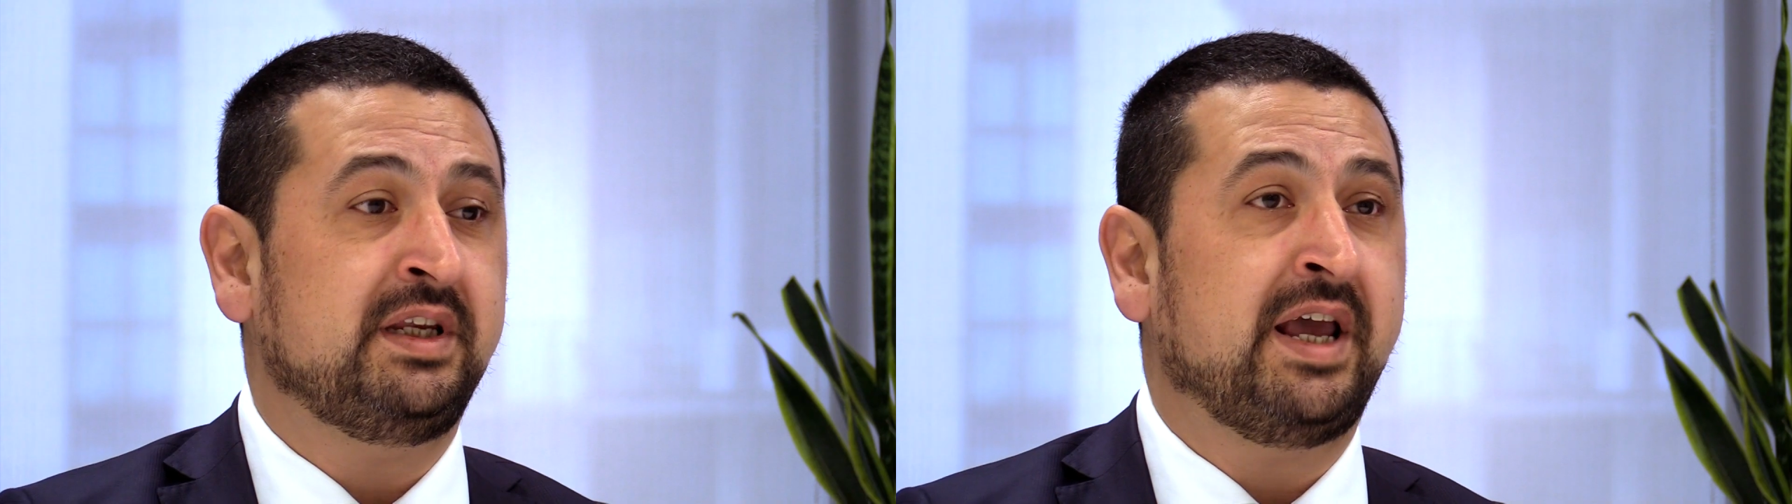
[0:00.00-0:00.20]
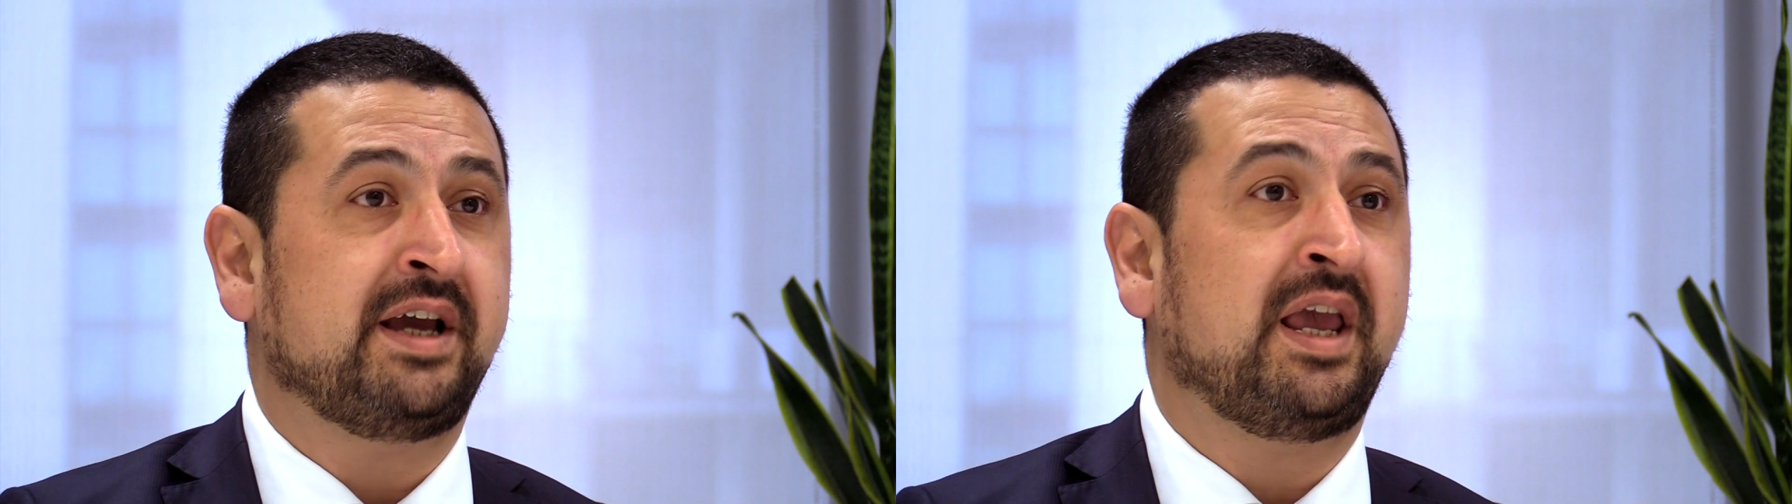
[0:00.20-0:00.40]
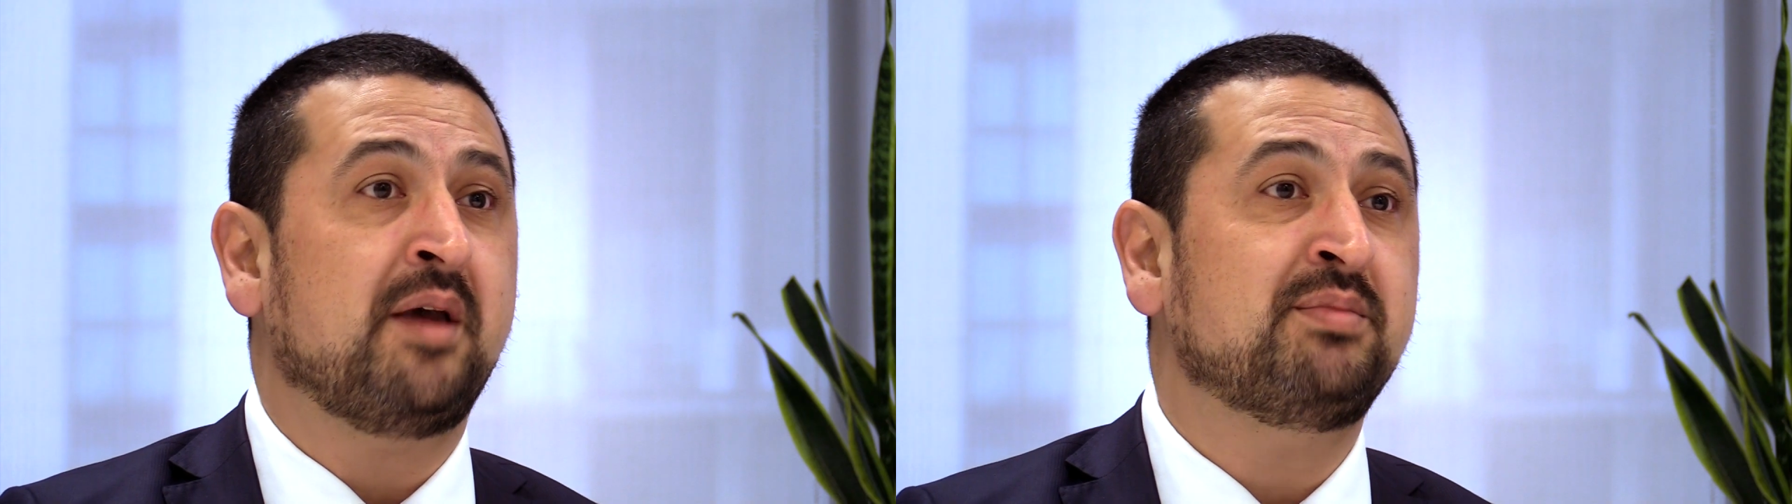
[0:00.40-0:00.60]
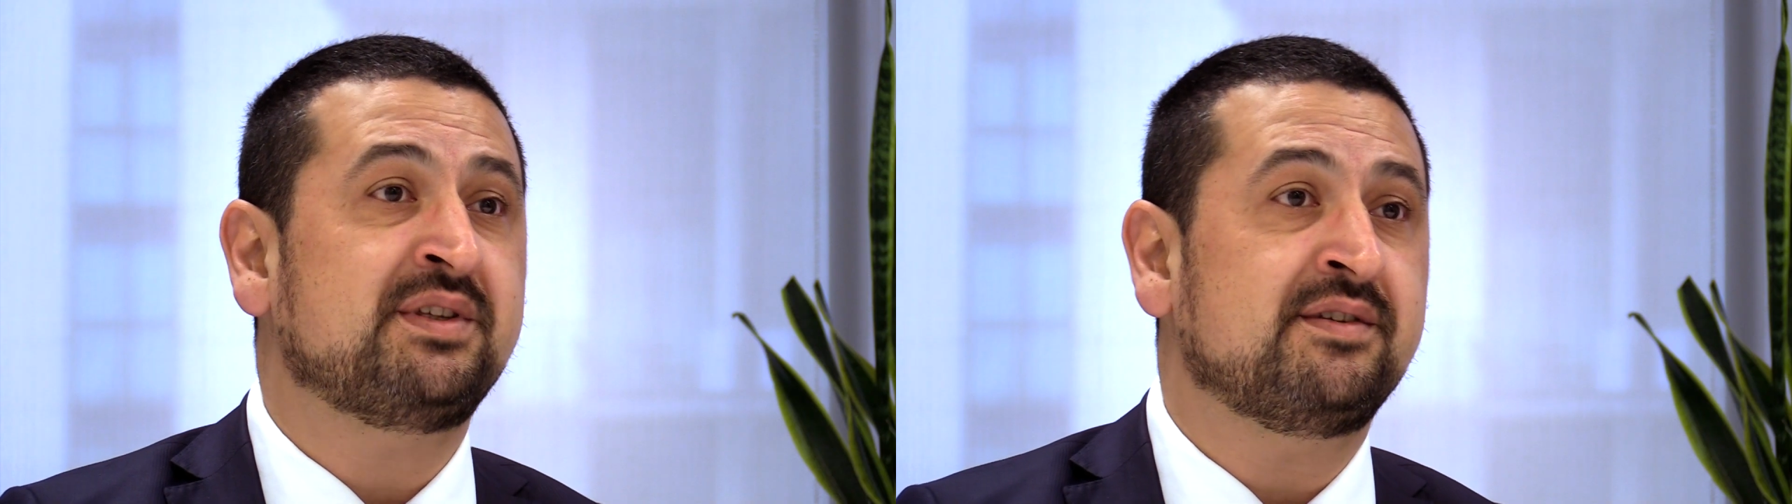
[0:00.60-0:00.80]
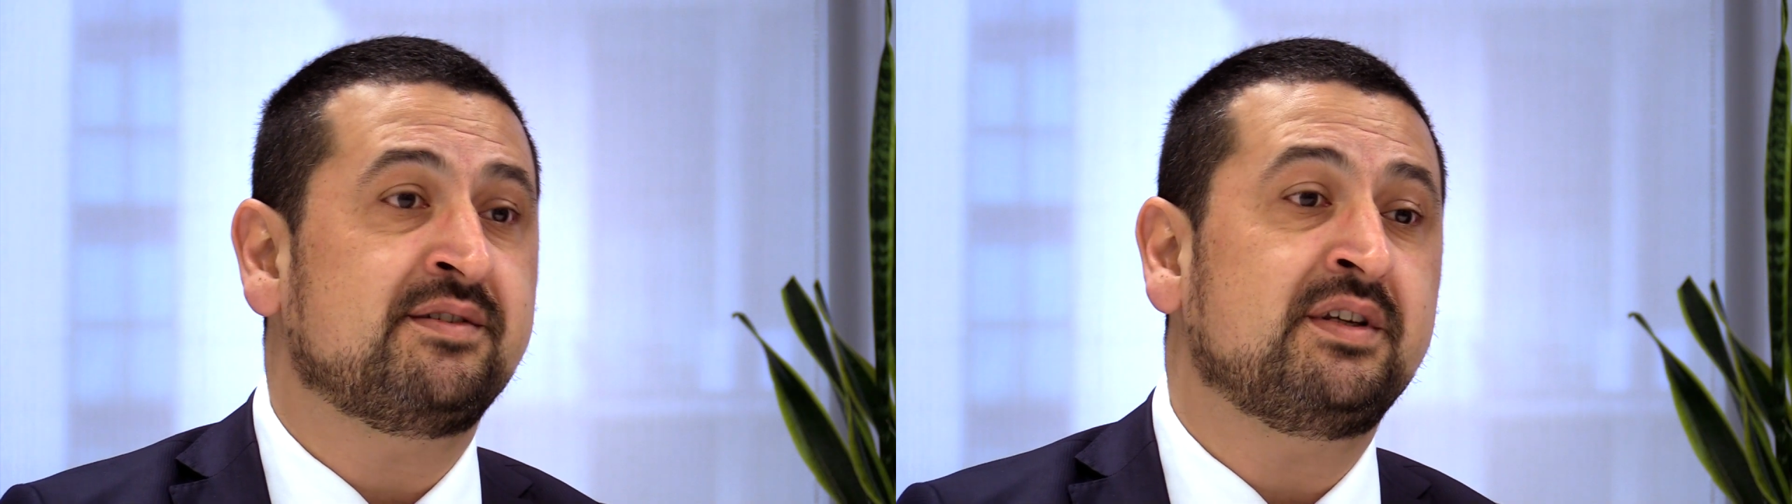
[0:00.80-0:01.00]
in our
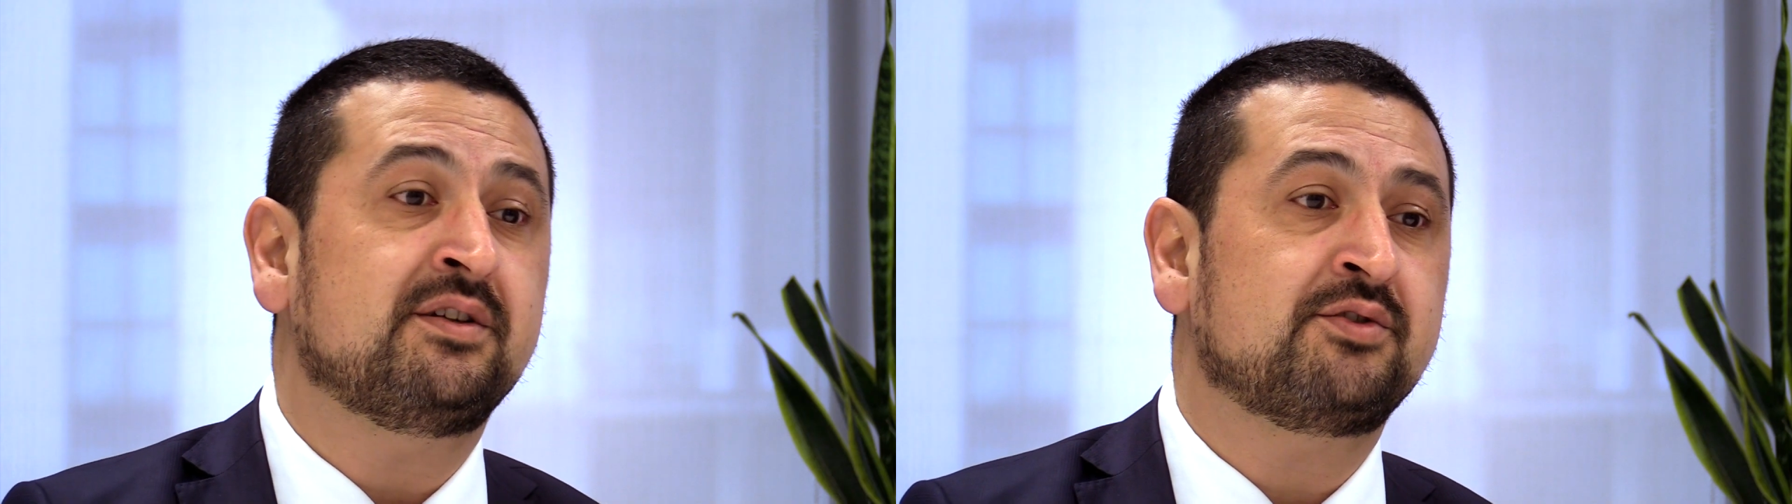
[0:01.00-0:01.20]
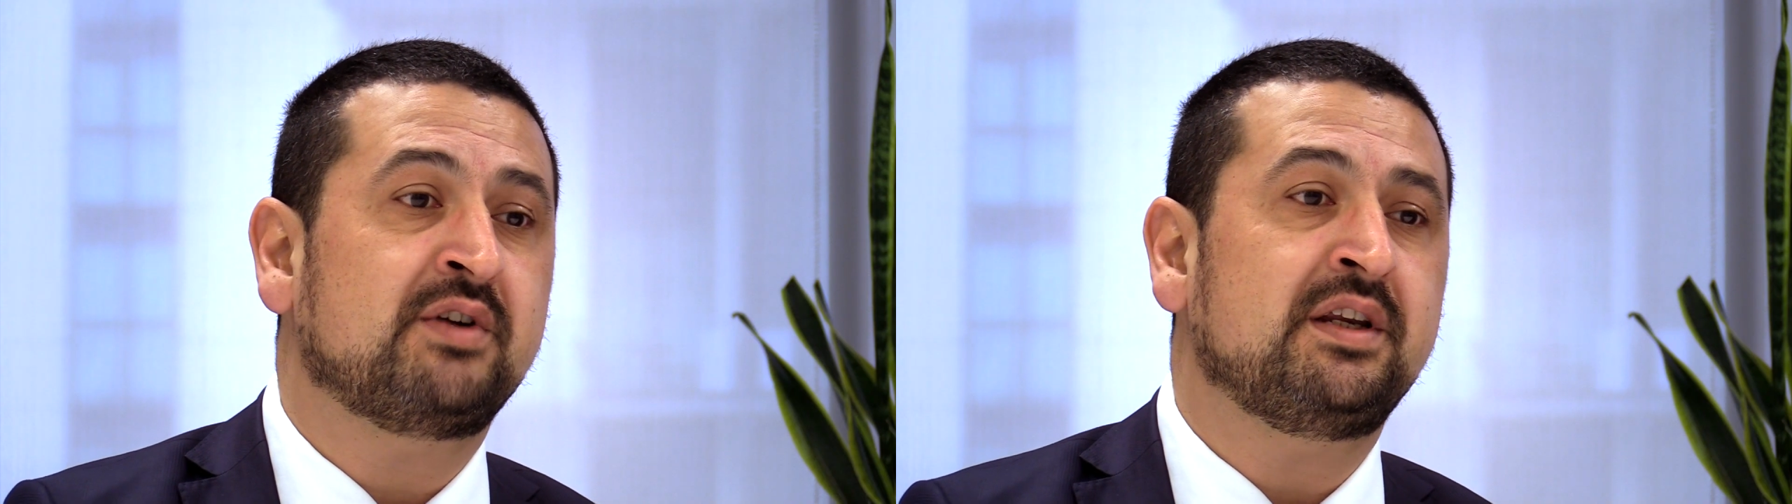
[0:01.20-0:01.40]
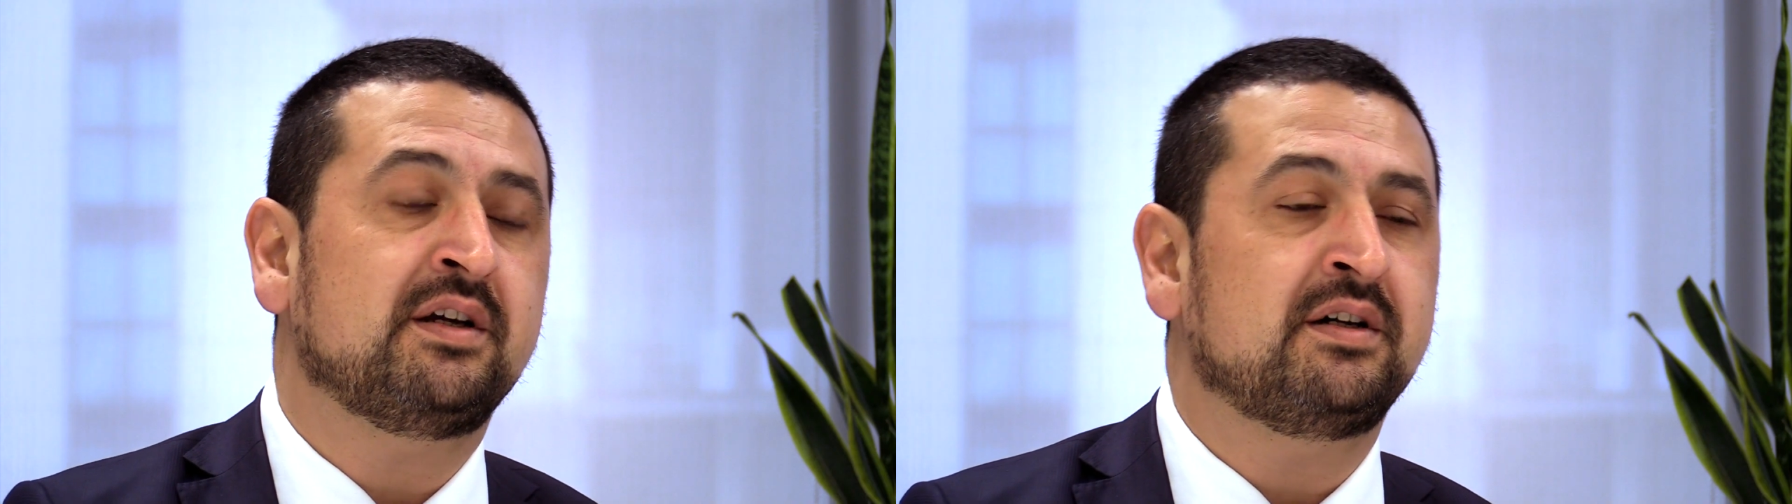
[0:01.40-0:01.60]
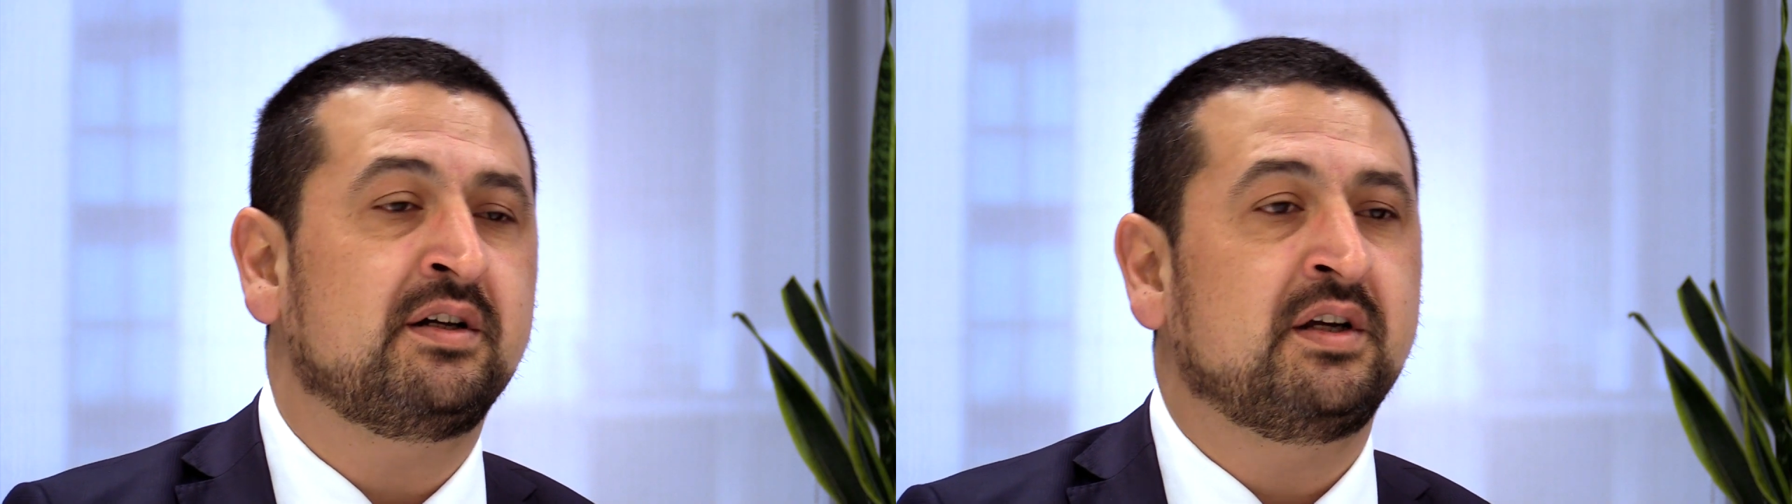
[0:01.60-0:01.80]
campuses in Australia